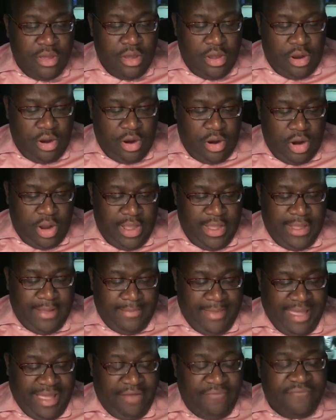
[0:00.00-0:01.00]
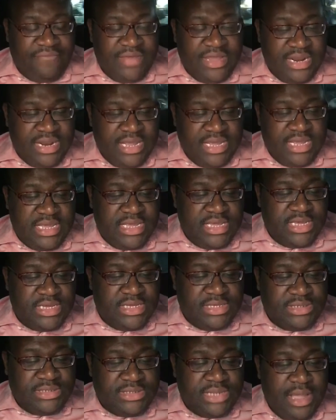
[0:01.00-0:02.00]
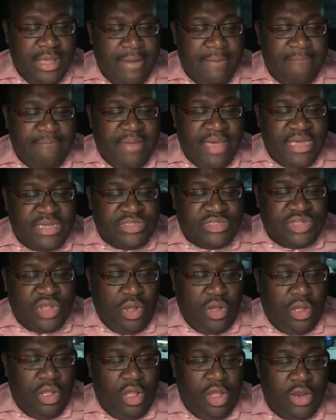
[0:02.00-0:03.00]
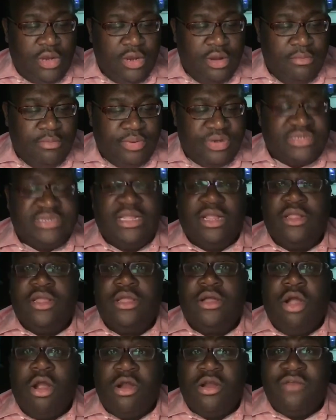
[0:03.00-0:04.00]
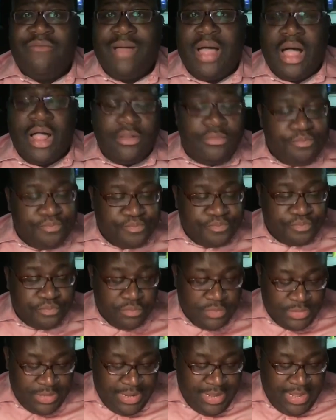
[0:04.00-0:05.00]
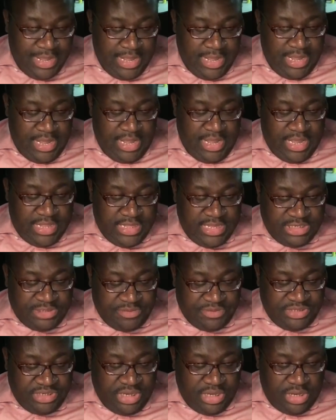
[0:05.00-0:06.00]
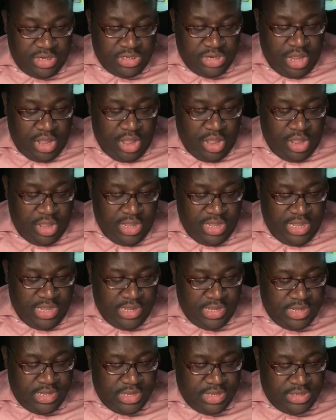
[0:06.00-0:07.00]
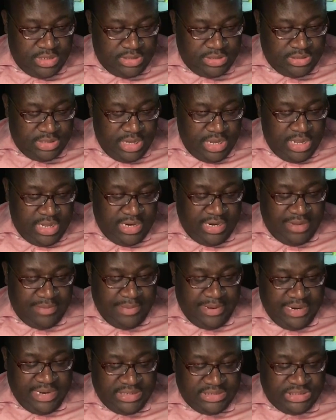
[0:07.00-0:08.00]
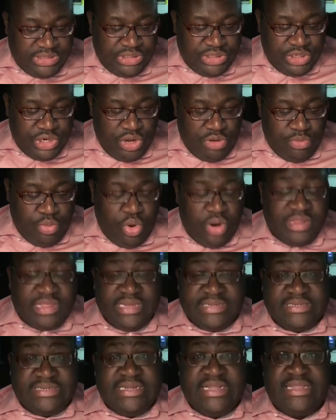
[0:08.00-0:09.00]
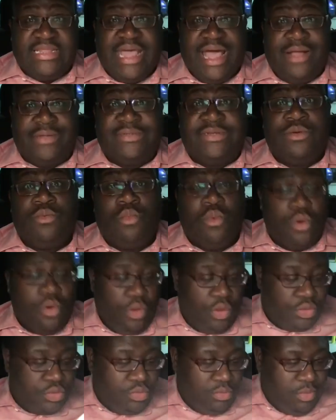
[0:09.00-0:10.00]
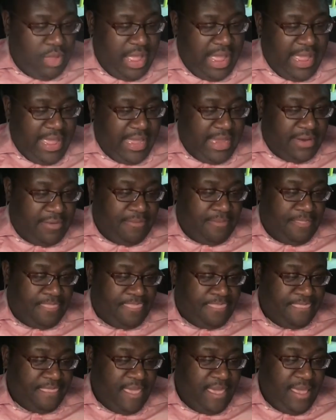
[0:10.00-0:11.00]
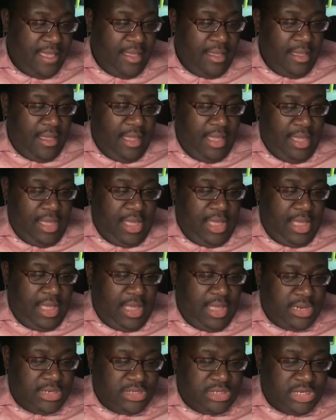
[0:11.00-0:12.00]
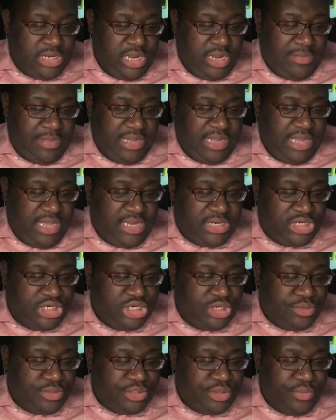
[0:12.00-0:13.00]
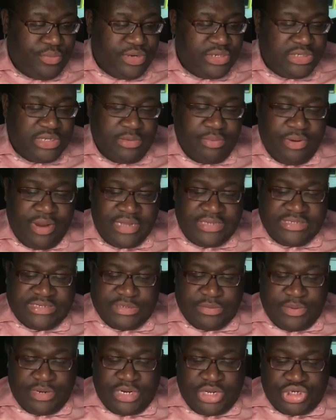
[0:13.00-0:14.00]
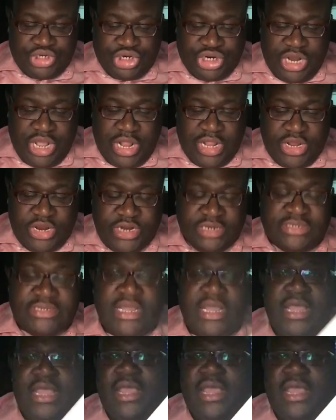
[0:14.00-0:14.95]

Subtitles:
Her outfit is based on Brazilian carnival, and this particular doll is limited to no more than 10,000 worldwide. And again, she was originally priced at $100,